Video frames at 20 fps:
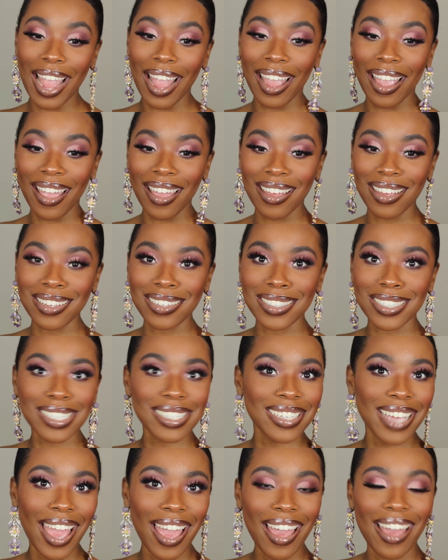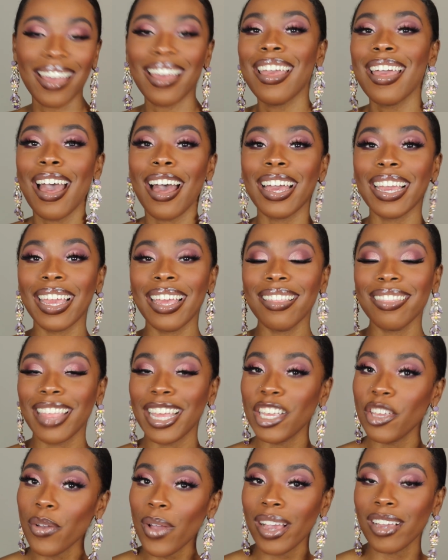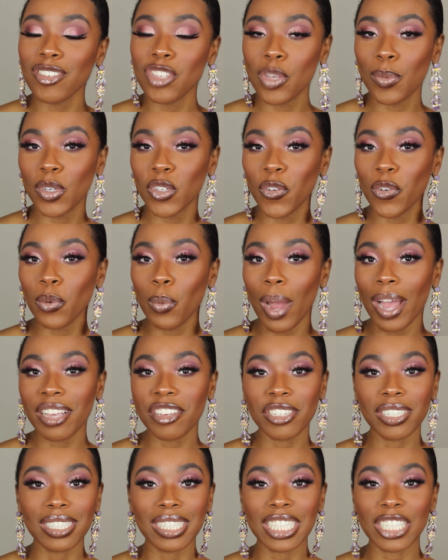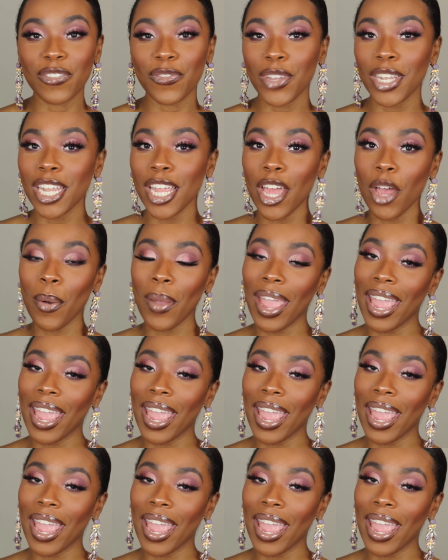And yeah, again, thank you guys so much for watching this video,